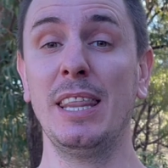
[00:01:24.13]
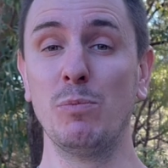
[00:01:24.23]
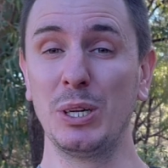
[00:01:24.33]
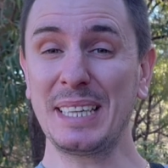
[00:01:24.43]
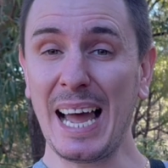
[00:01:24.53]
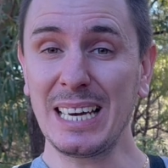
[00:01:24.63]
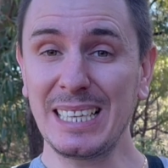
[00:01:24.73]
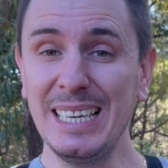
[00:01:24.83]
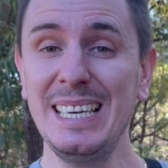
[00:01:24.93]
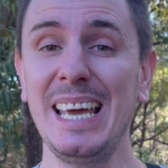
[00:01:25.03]
than what's
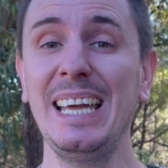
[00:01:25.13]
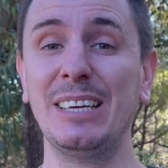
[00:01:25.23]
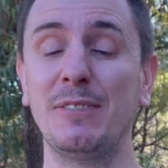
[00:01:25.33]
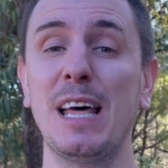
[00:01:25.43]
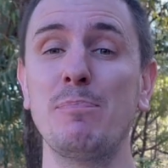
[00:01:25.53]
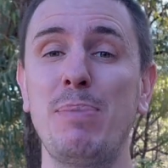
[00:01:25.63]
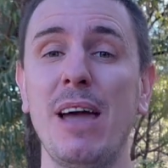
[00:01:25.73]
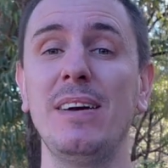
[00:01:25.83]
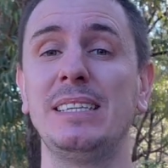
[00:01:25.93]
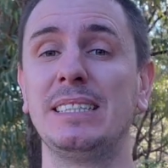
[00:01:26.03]
actually needed for that
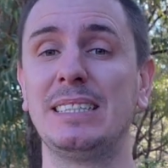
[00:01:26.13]
bearing to